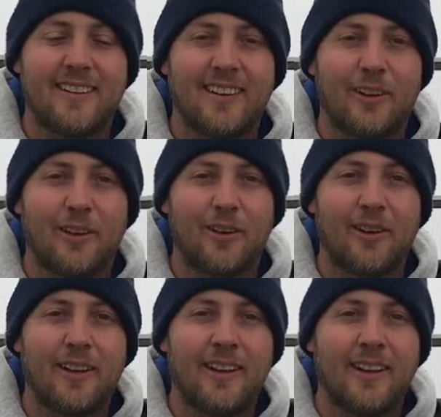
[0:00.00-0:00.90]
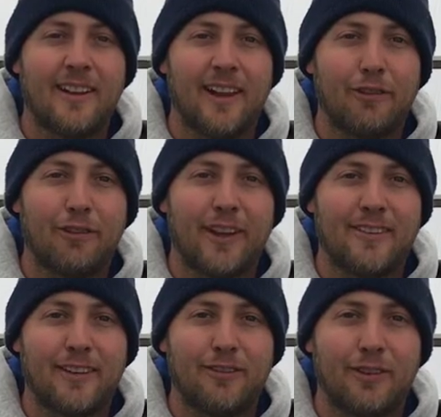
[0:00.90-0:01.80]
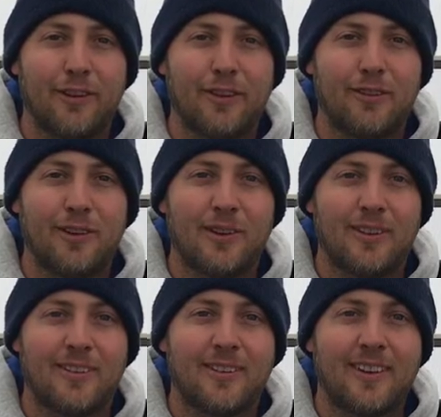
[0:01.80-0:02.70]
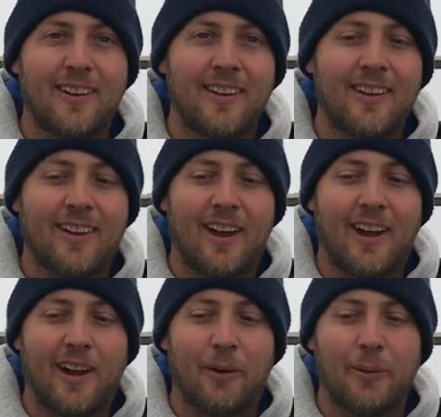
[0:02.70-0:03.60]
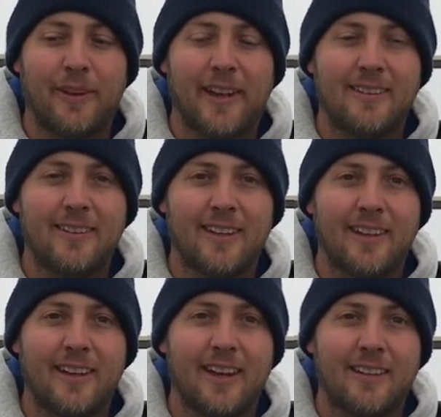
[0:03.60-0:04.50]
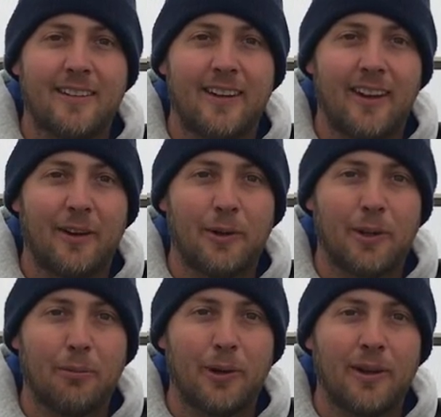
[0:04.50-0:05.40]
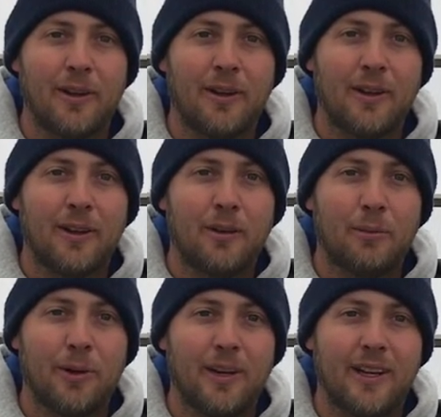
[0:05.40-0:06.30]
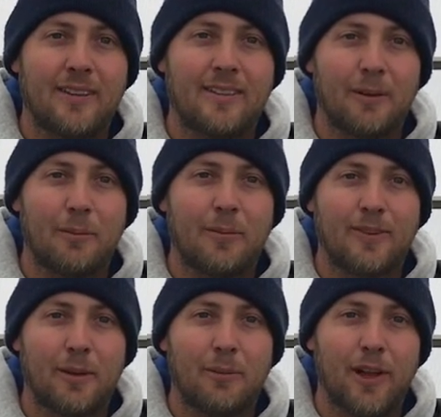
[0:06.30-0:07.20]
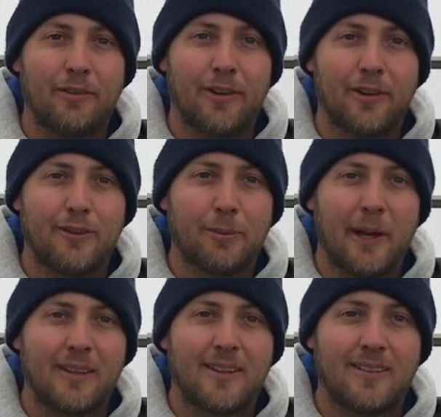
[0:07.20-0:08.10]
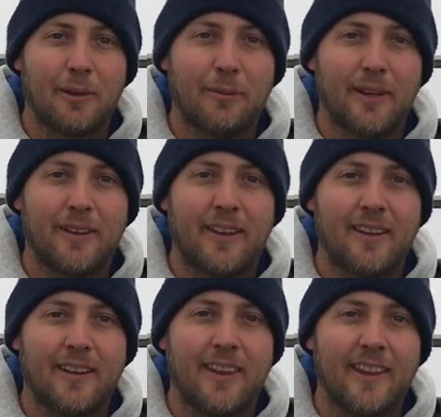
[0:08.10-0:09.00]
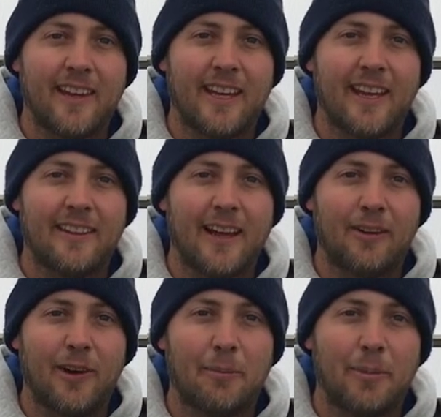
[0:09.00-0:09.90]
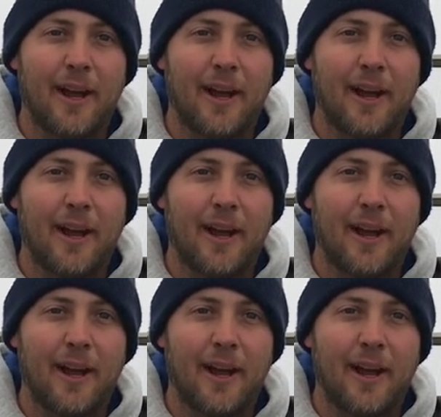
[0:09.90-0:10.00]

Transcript: It's a little life lesson for the students when they see that when you put in some love and respect to something, then they get that right